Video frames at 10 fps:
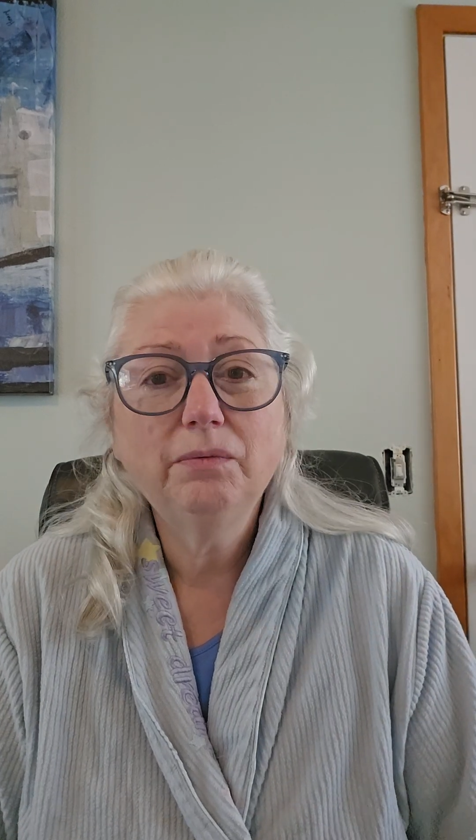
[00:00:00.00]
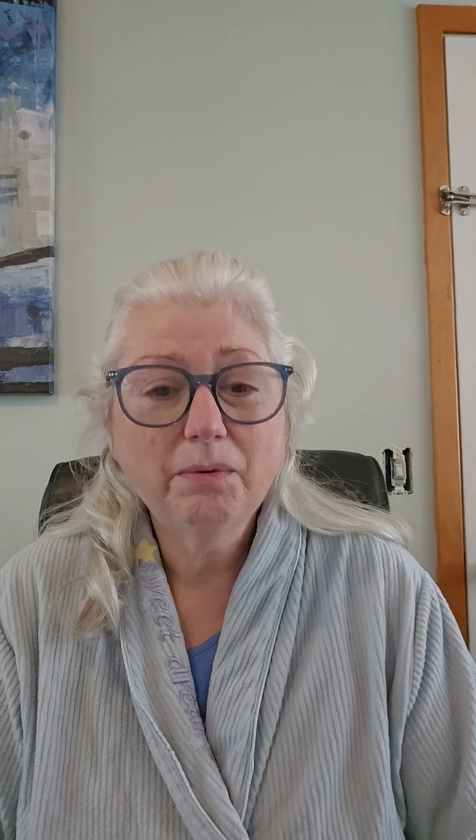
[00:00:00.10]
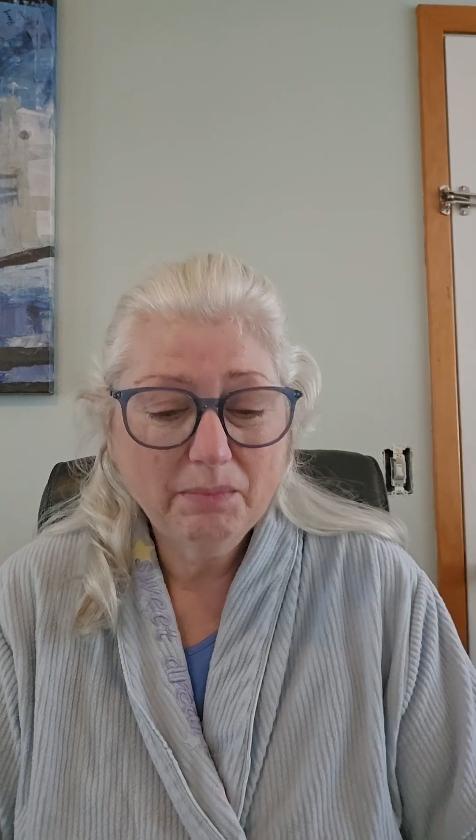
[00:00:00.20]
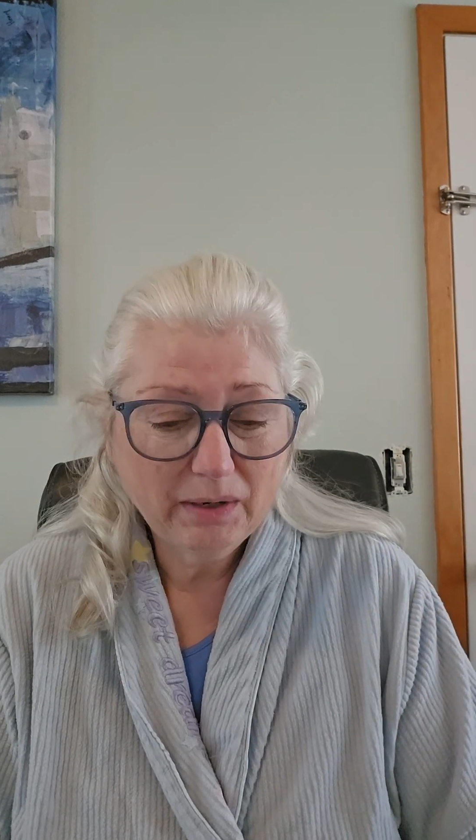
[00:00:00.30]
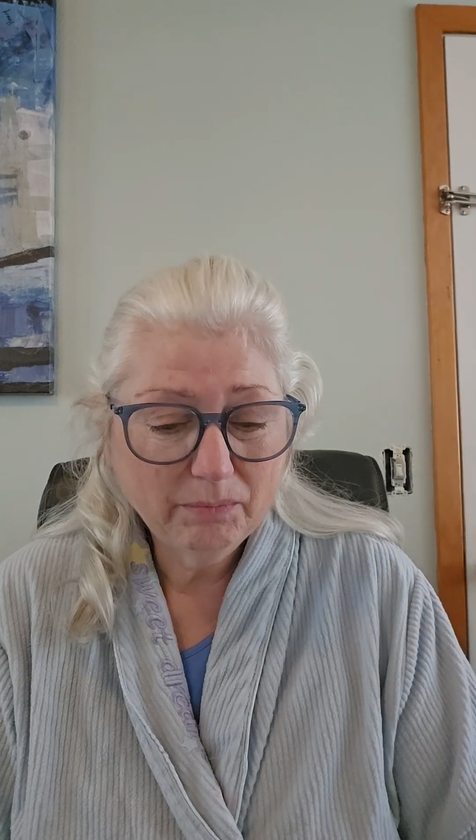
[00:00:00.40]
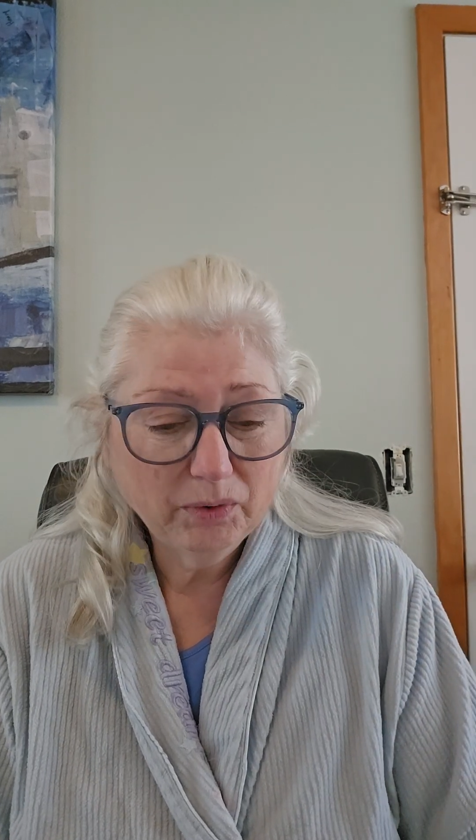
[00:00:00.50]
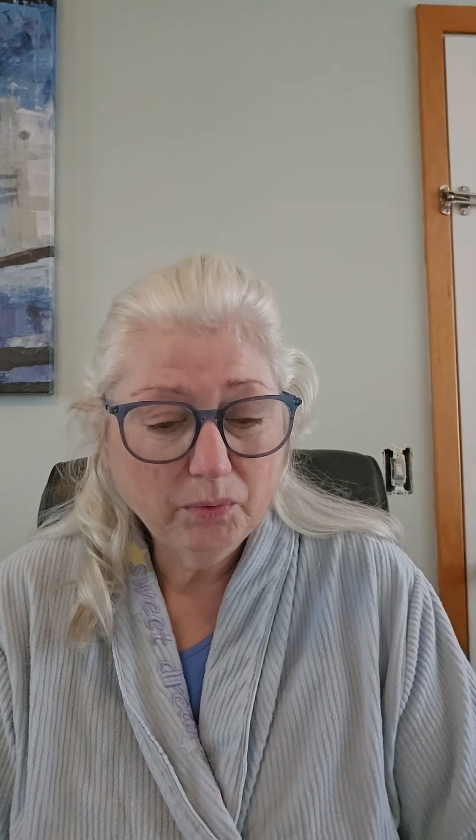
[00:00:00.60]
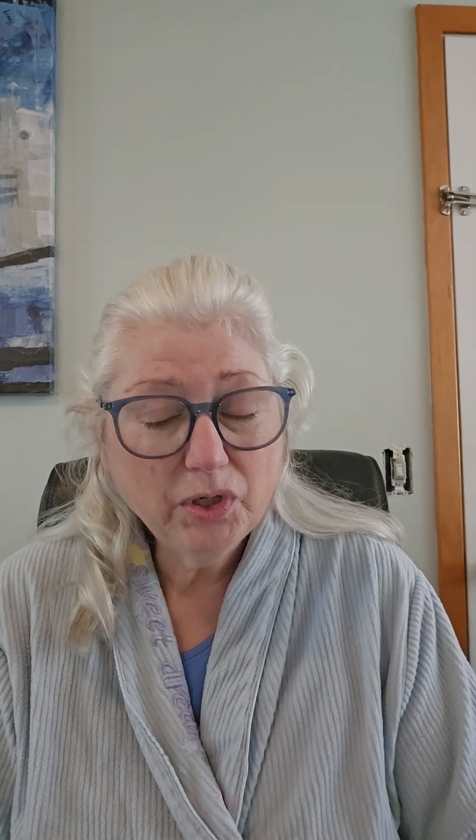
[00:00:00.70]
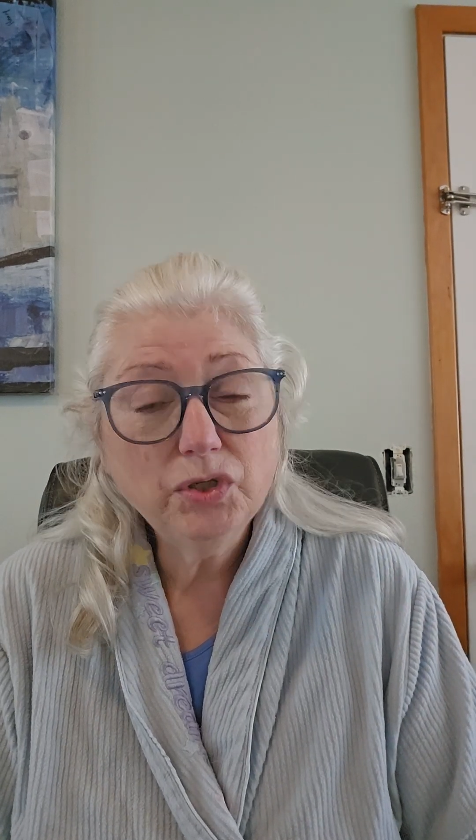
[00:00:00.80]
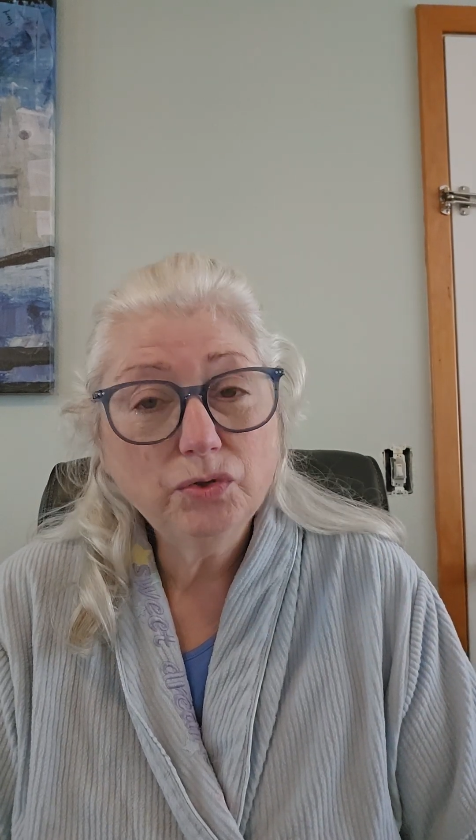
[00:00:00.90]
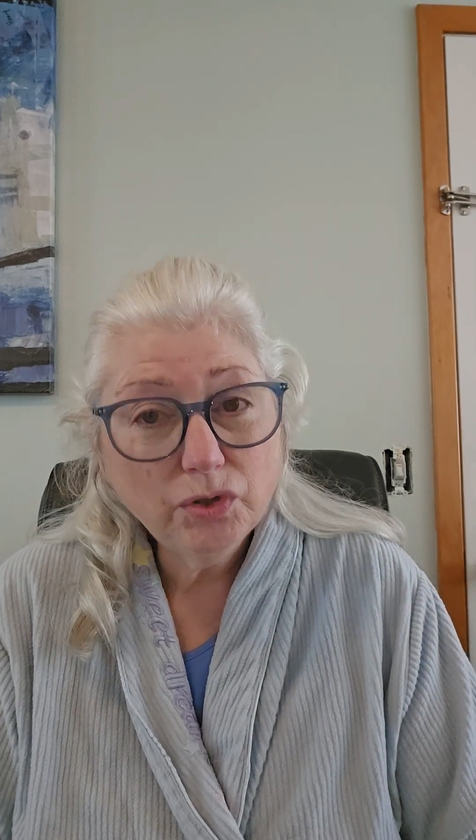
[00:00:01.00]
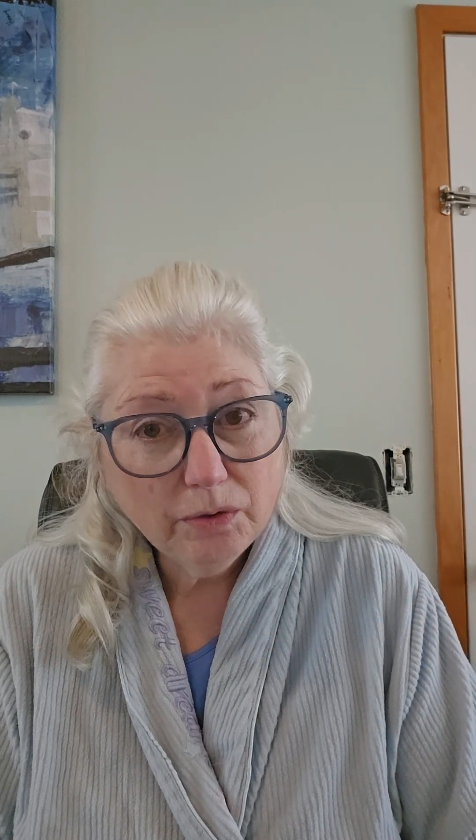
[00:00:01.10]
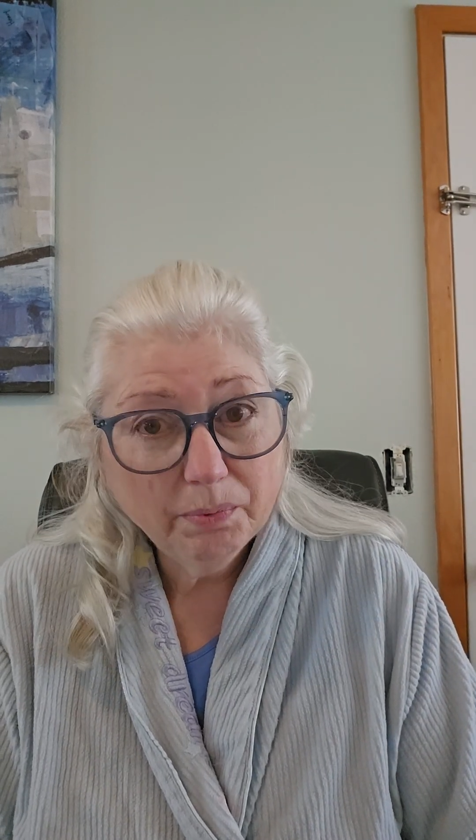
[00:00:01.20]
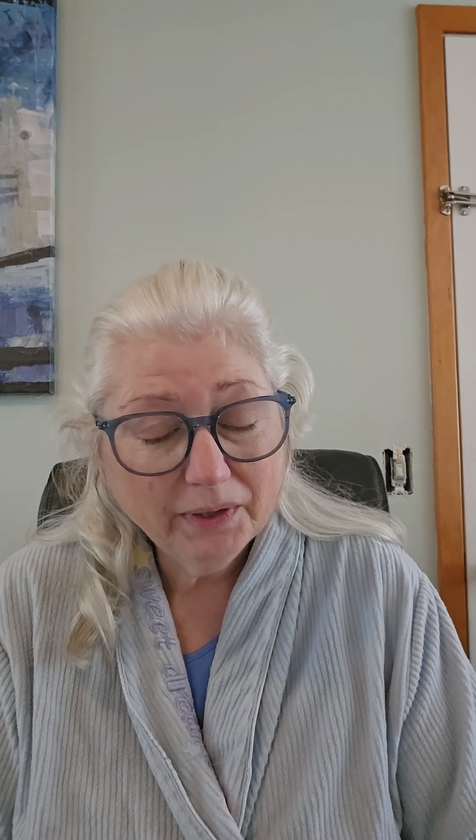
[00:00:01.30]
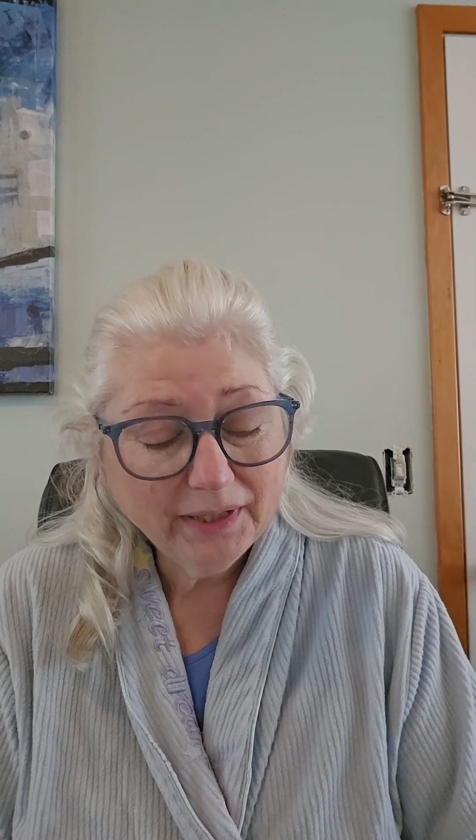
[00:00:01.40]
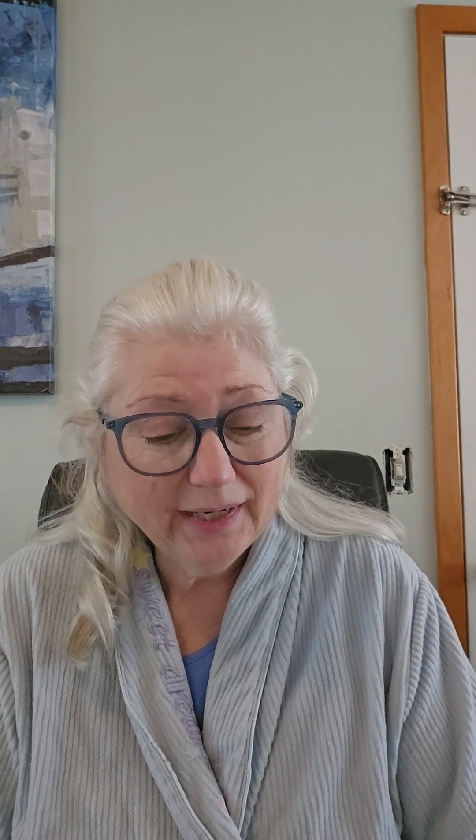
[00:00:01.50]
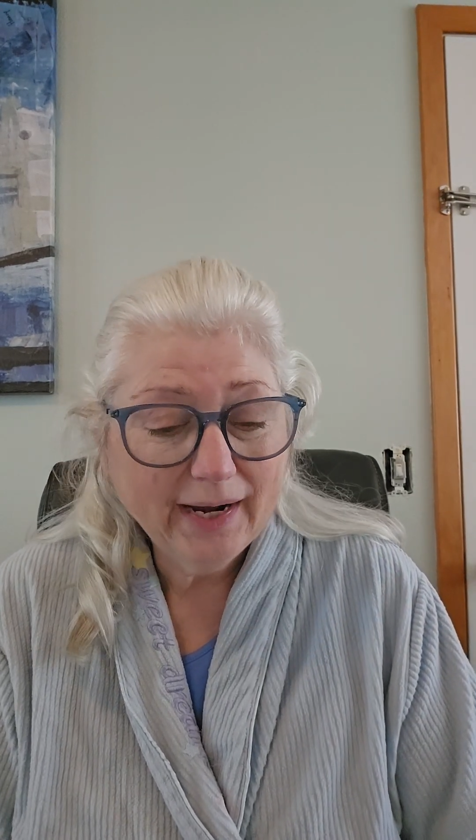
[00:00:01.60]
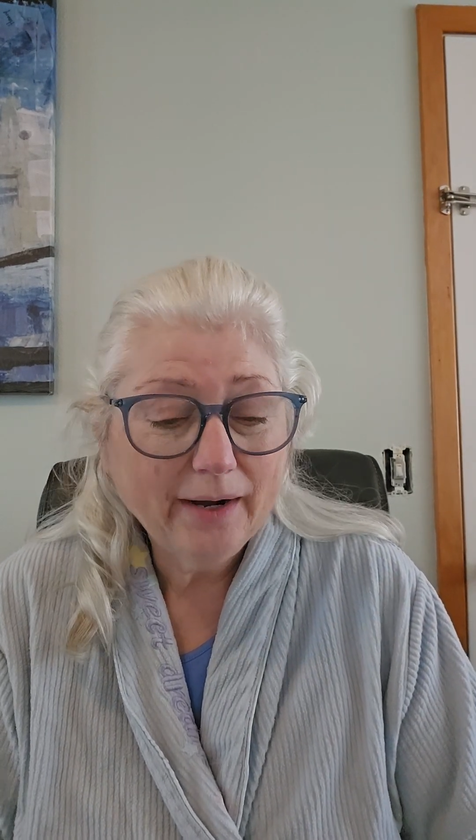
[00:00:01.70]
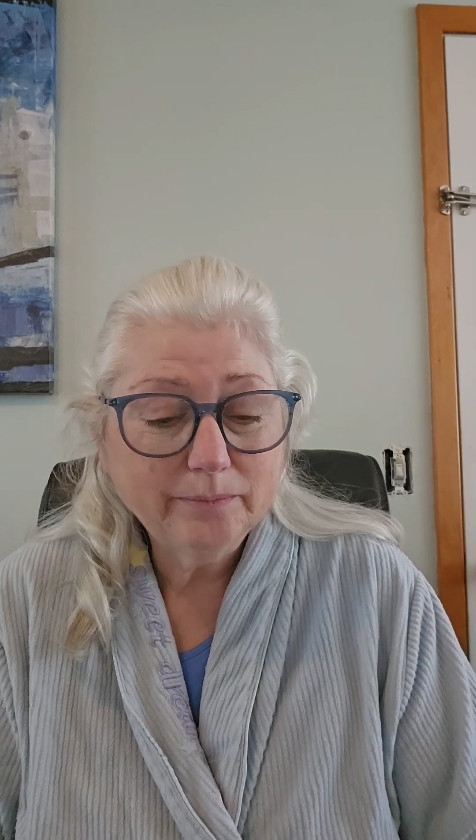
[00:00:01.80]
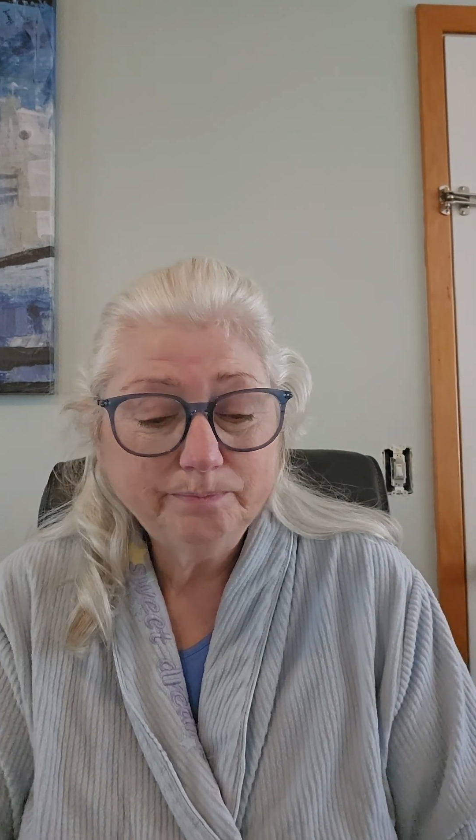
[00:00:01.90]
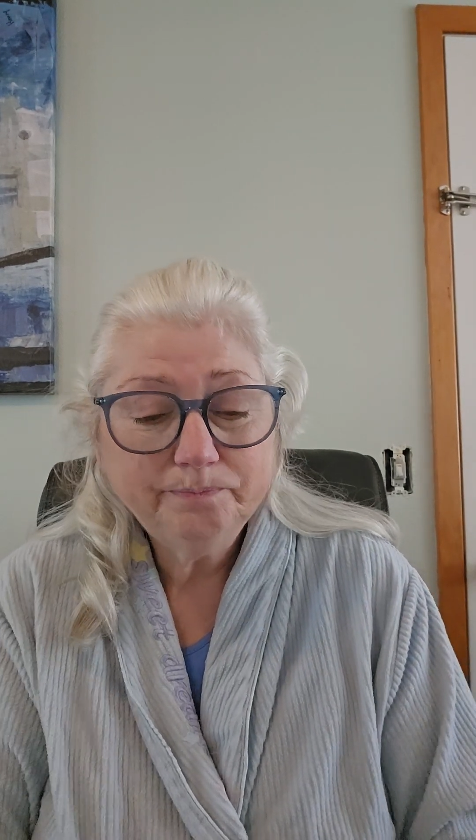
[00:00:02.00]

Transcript: remember when you do print it out